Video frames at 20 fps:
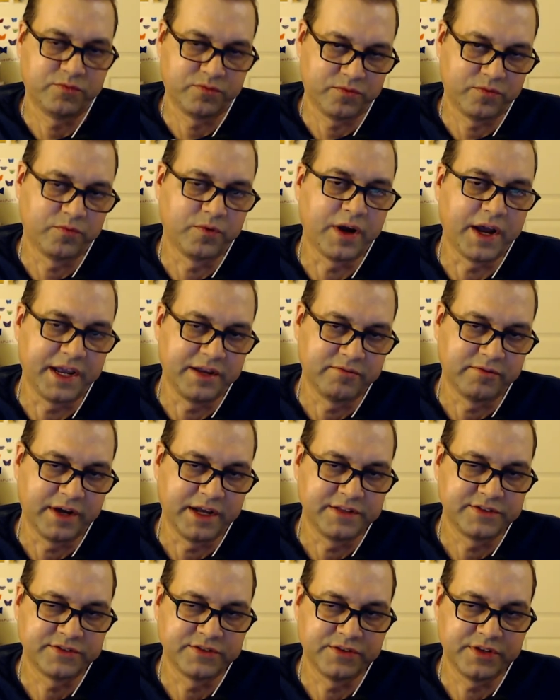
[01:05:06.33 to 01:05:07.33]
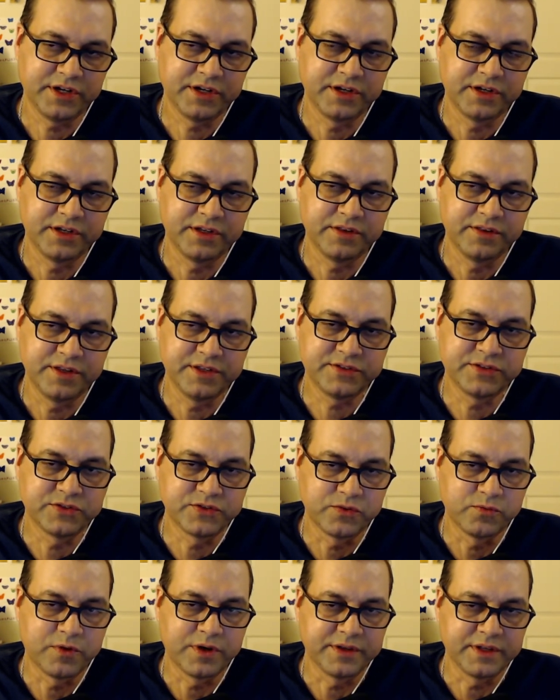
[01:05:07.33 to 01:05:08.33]
Right, right. So this
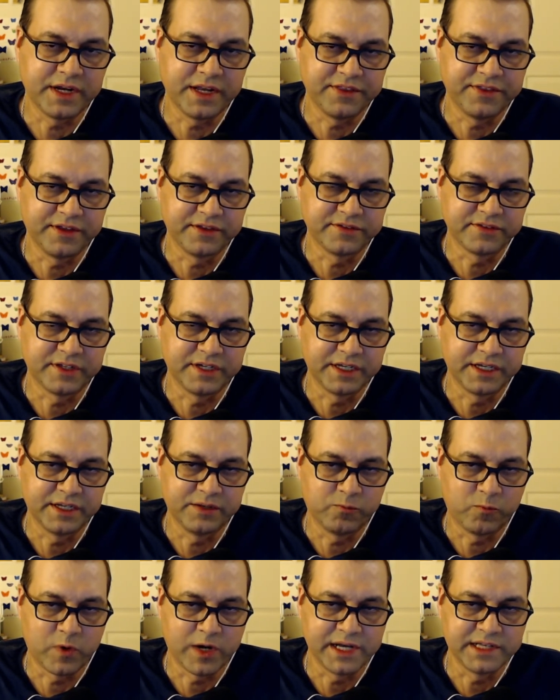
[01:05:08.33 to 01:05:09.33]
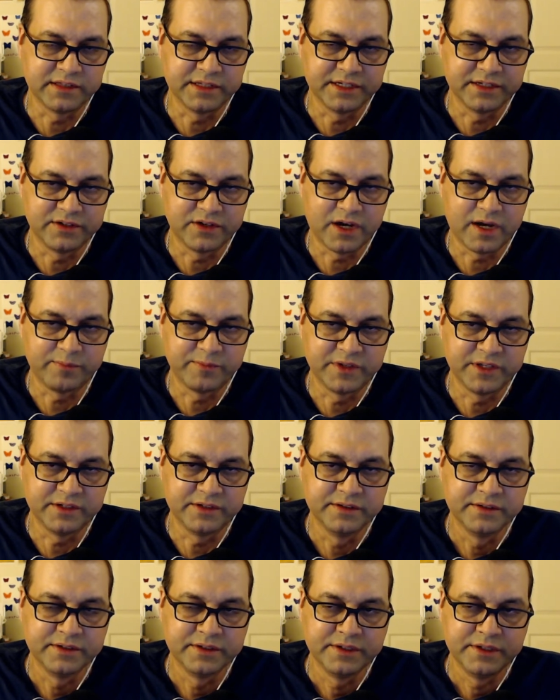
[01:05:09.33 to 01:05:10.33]
is the one that I think is going to get widely
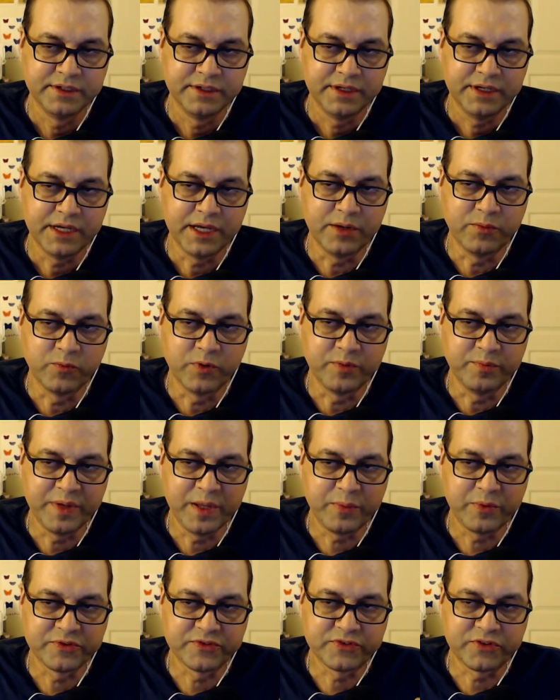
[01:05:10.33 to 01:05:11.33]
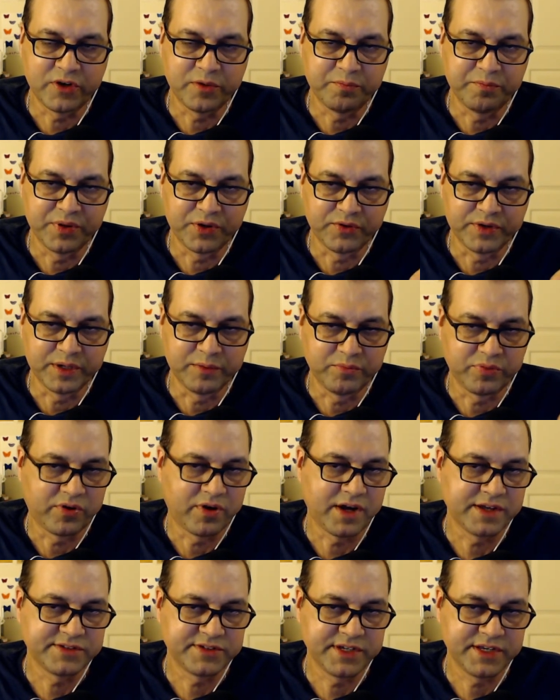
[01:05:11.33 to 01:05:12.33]
adopted. And when people start building
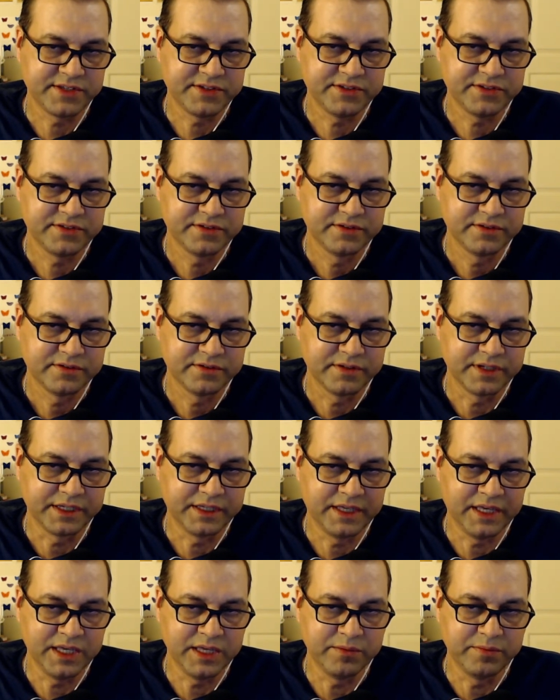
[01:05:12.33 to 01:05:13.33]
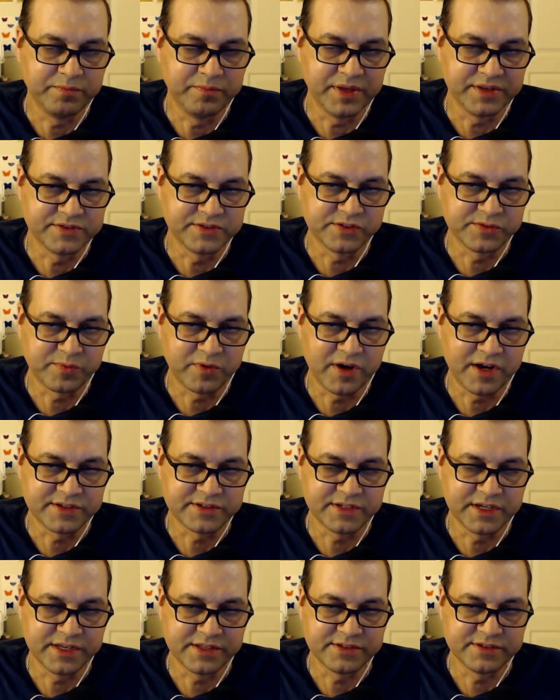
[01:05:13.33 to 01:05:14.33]
process, like key business
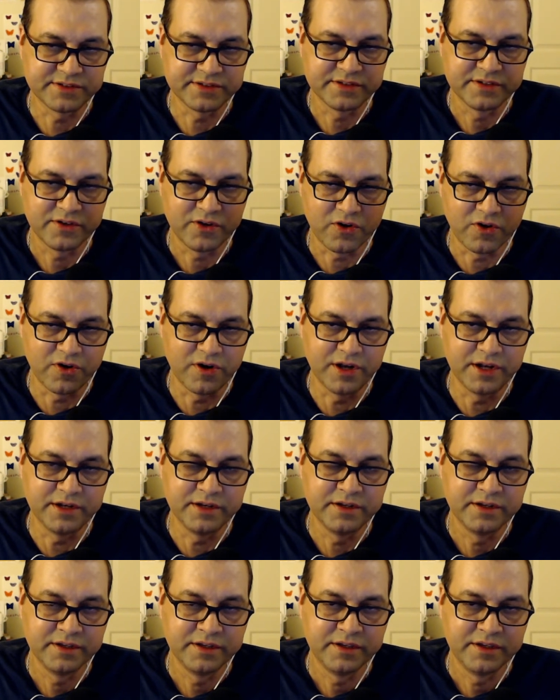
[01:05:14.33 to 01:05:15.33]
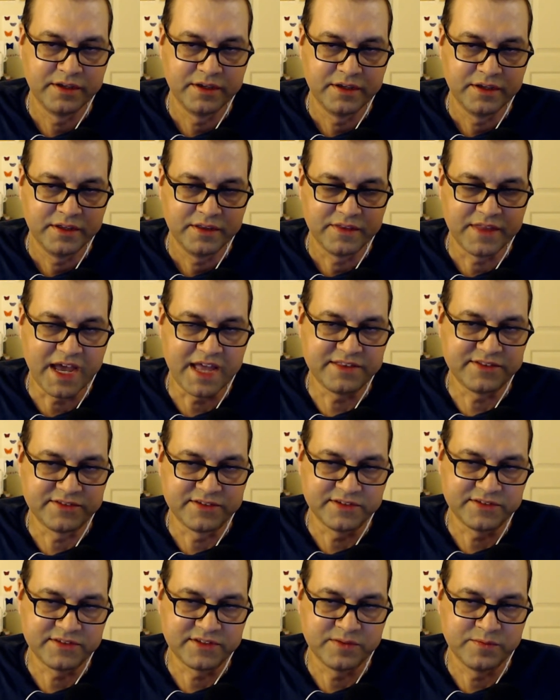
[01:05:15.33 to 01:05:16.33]
process on that
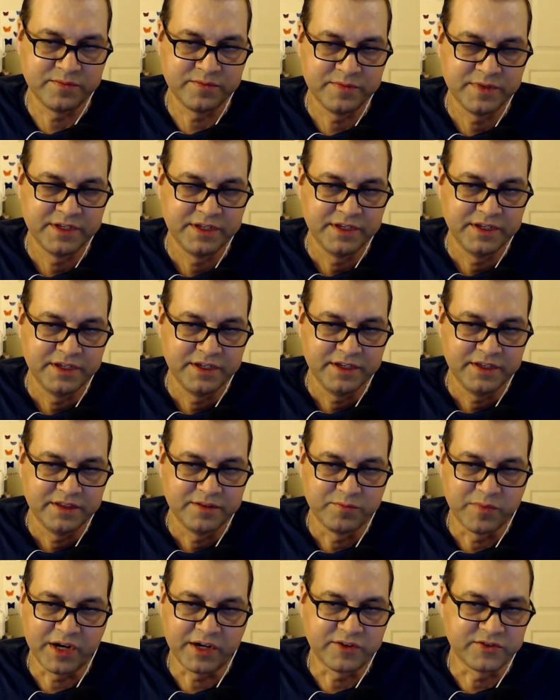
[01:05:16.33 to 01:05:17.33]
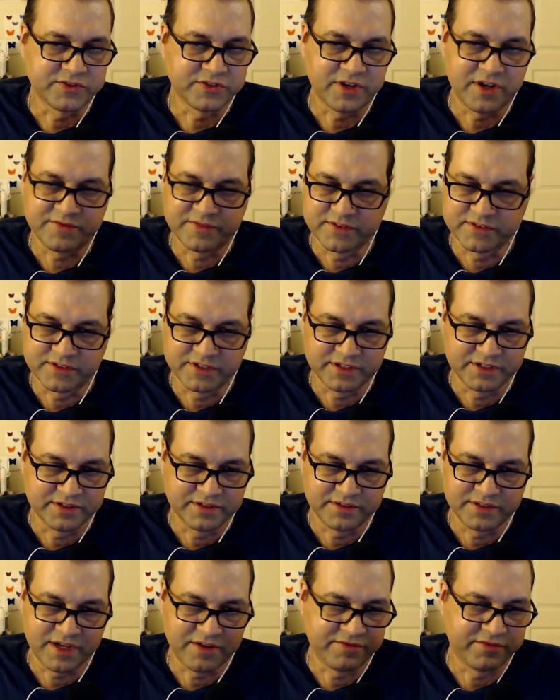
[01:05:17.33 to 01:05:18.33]
system, Microsoft is going
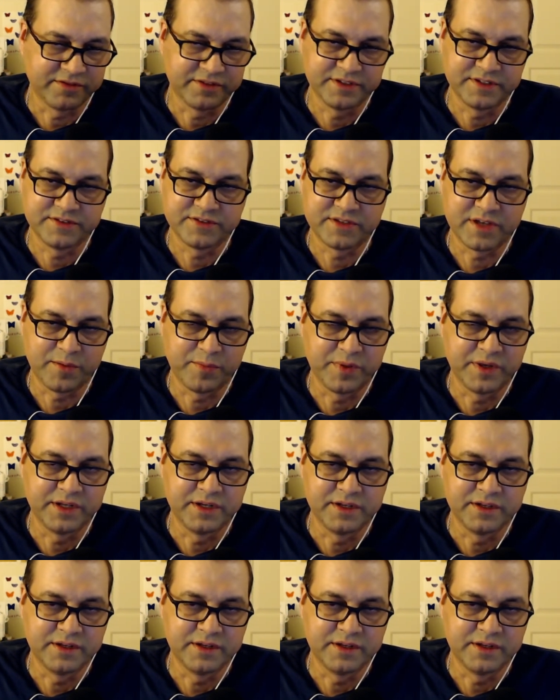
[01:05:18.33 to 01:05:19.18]
to definitely step in.